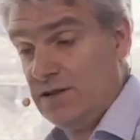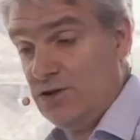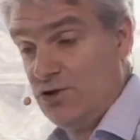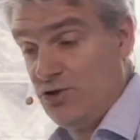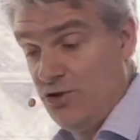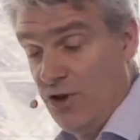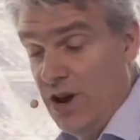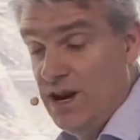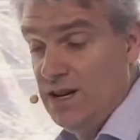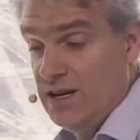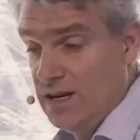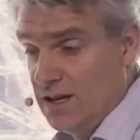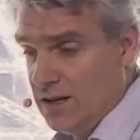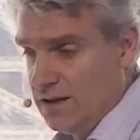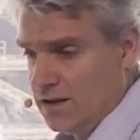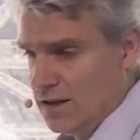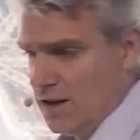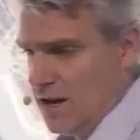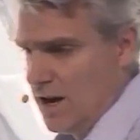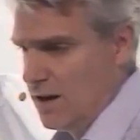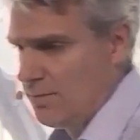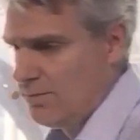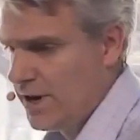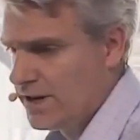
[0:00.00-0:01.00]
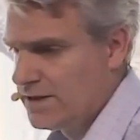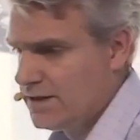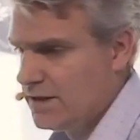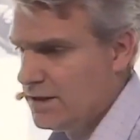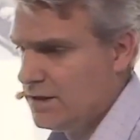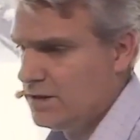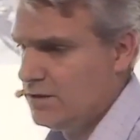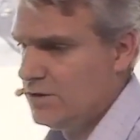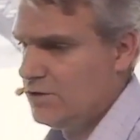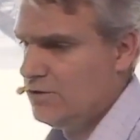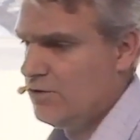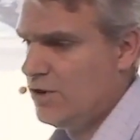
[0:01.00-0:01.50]
training and
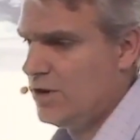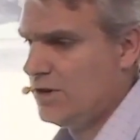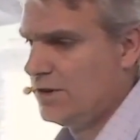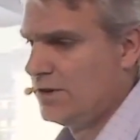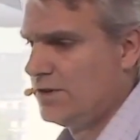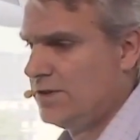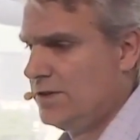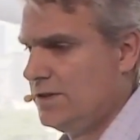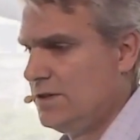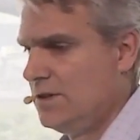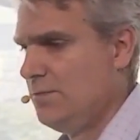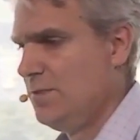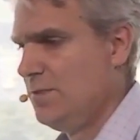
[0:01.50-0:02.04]
better drugs to